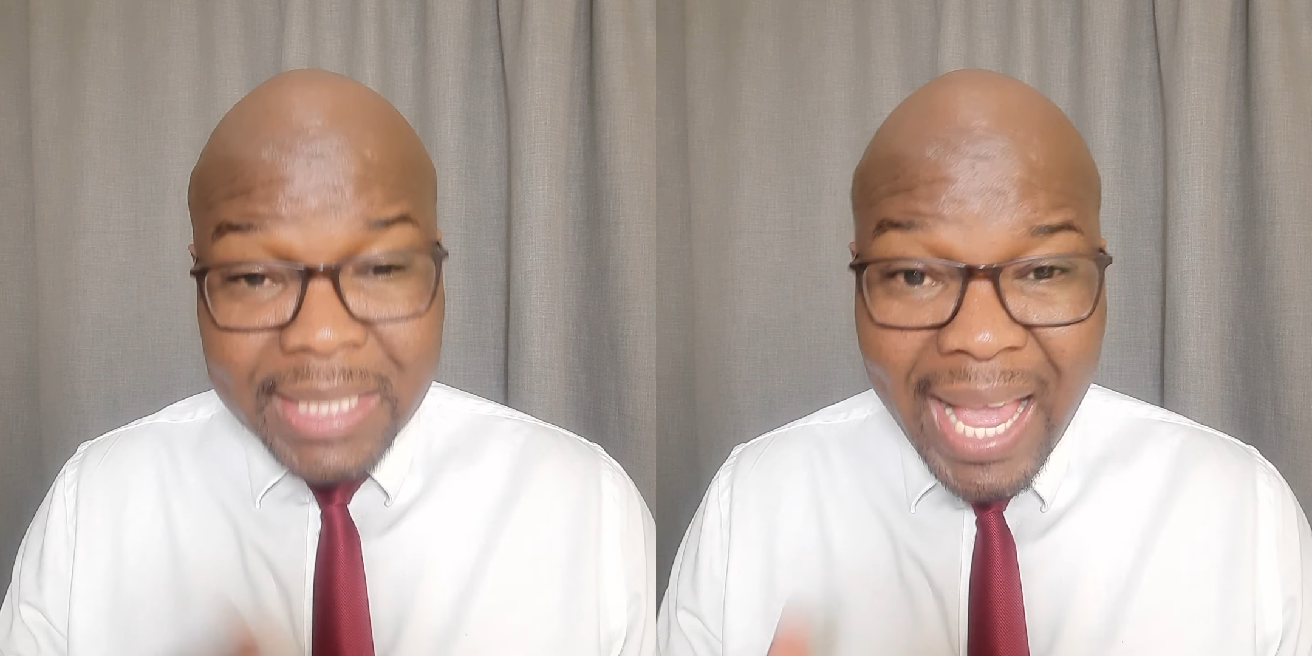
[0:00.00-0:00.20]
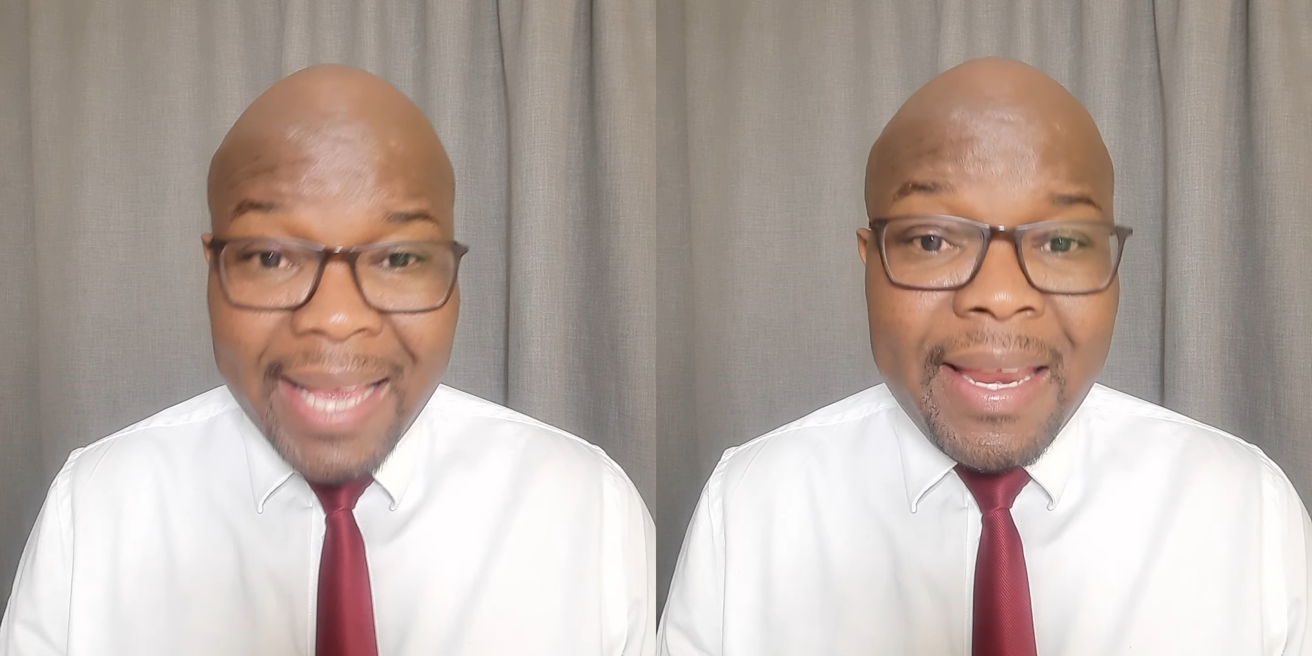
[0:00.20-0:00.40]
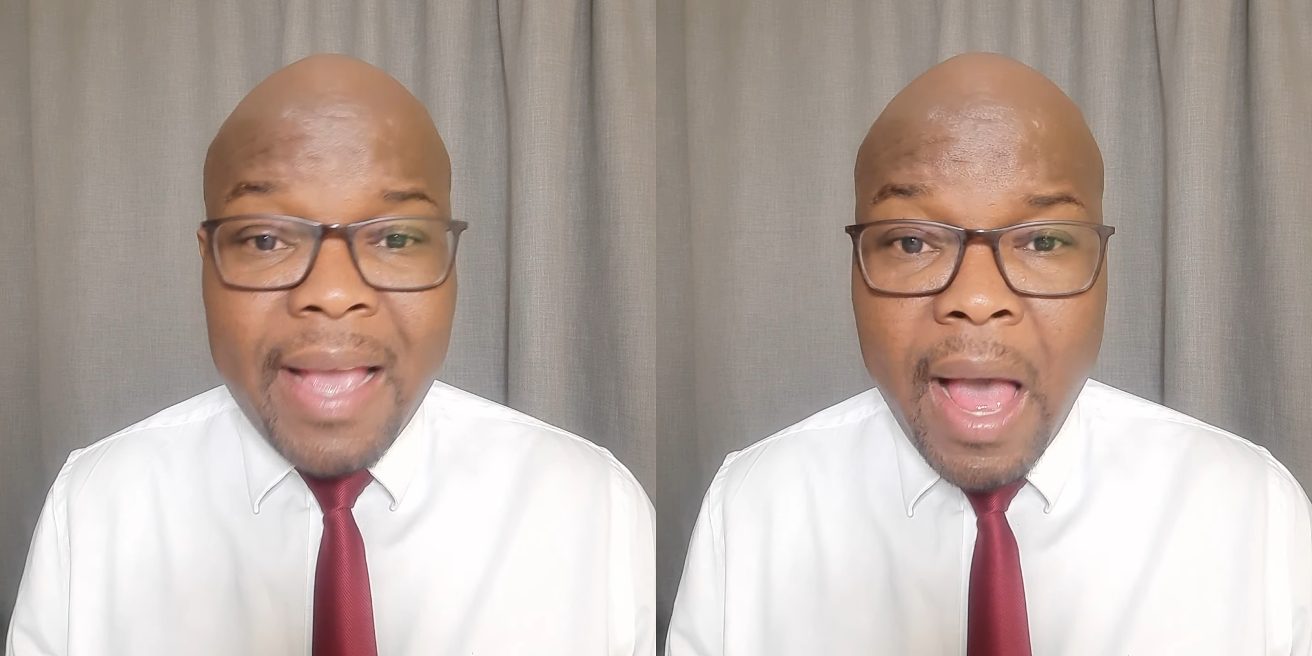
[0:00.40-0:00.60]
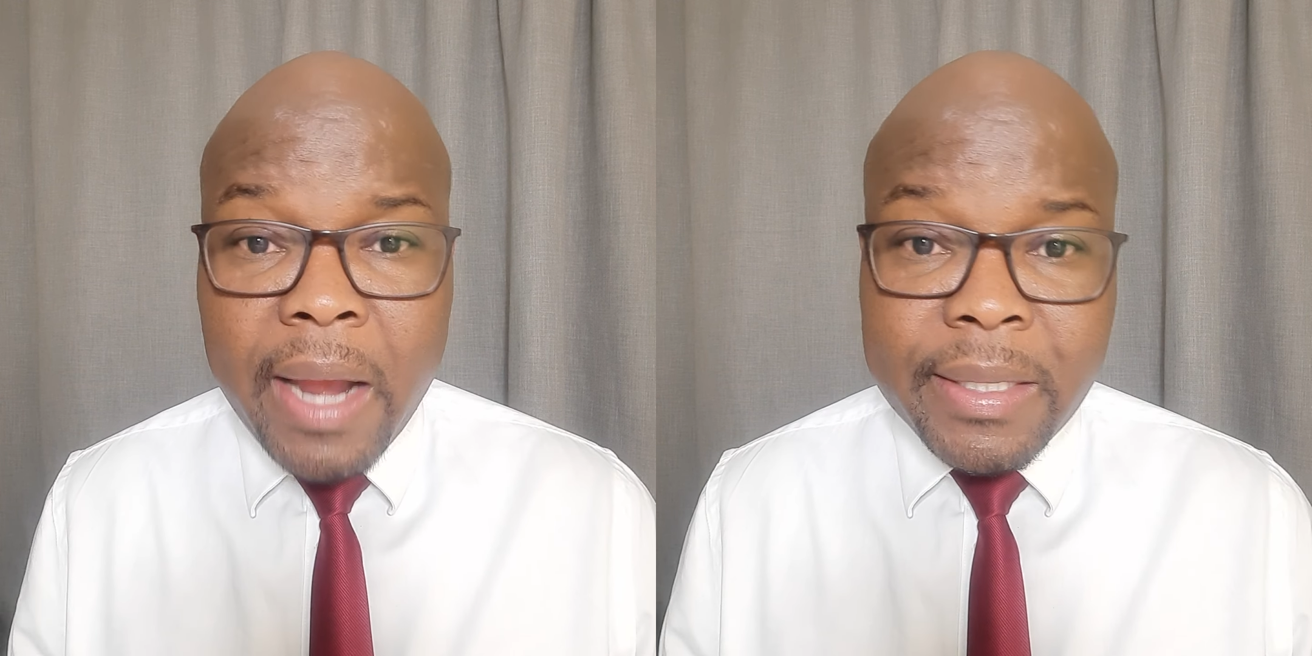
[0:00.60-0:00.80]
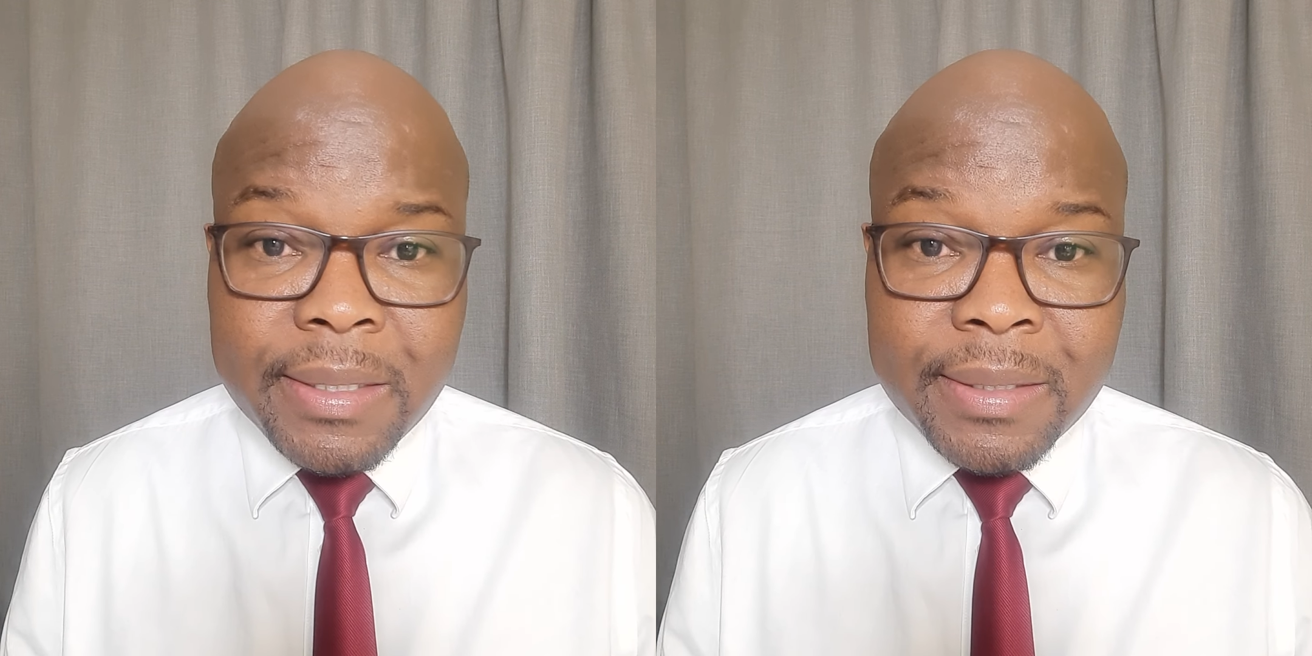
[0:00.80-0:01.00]

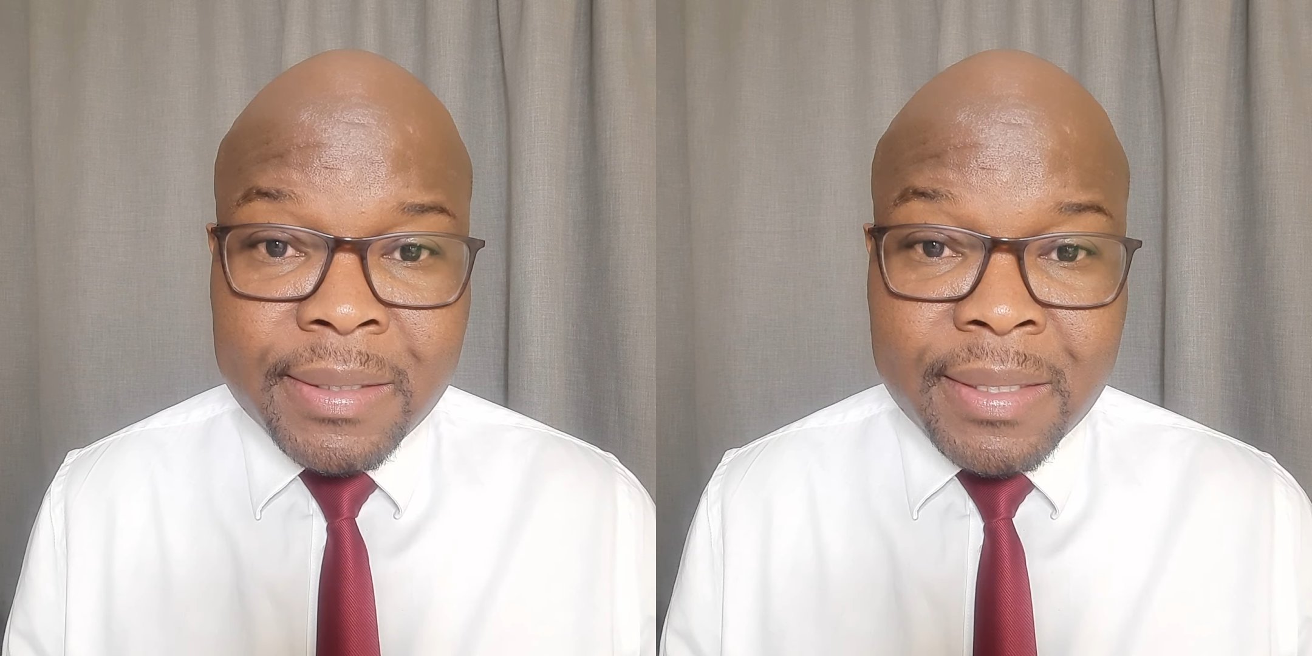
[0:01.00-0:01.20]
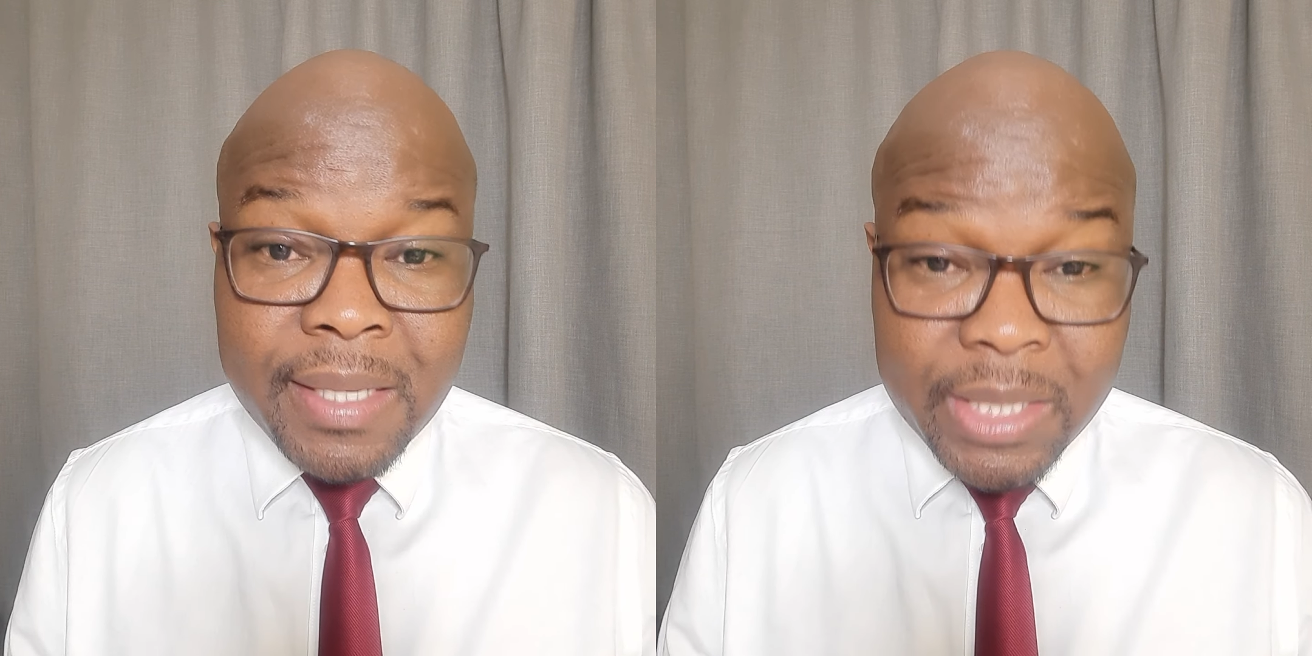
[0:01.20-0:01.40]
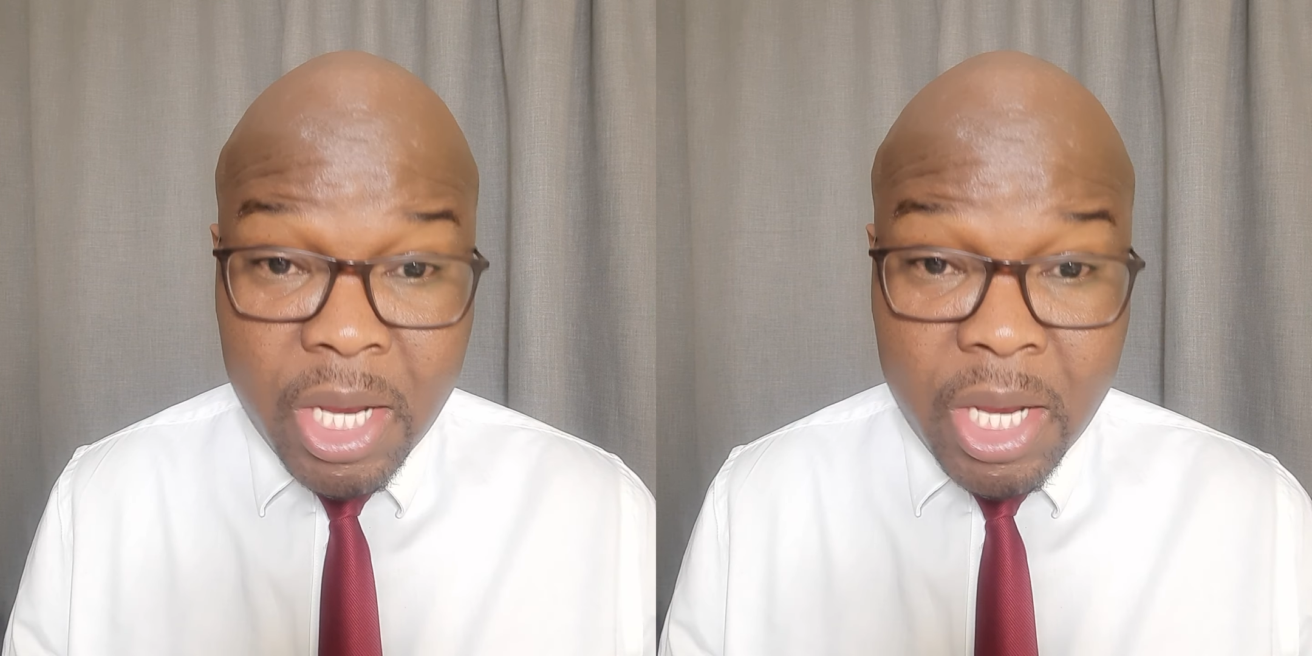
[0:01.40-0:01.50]
Technically, it's